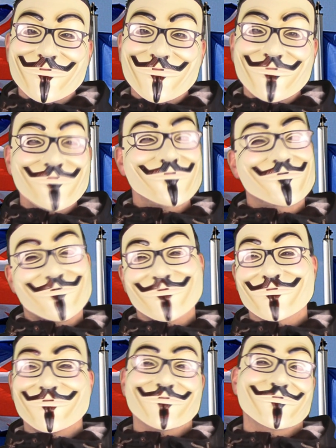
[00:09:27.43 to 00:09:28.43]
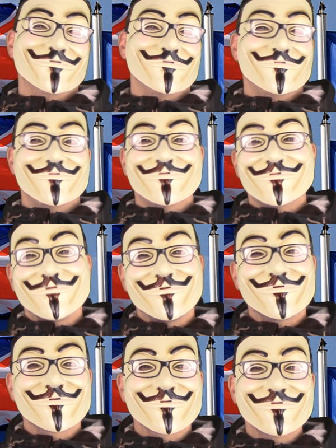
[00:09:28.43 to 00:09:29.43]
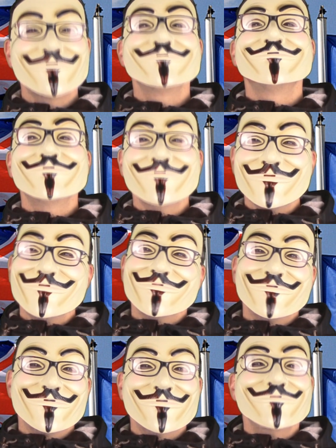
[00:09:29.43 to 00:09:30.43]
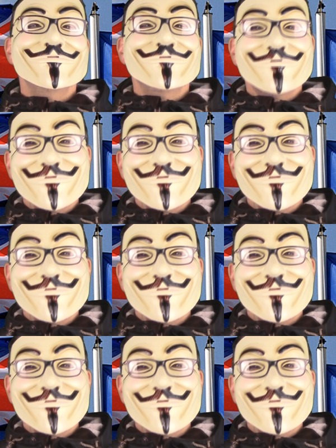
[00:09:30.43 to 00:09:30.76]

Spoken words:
Who wants to do that? I'm with Cameron.